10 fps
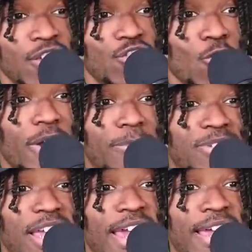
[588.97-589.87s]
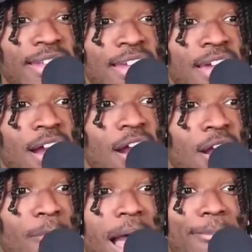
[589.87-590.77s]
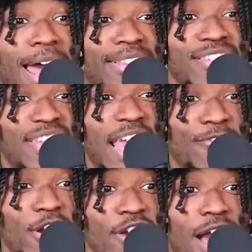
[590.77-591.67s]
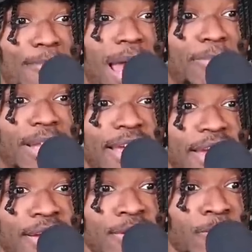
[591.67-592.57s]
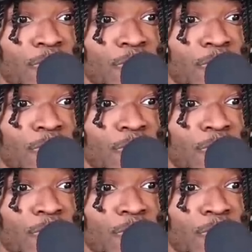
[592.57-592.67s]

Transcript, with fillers: So him saying, um, I'm not the savior here. I'm not playing.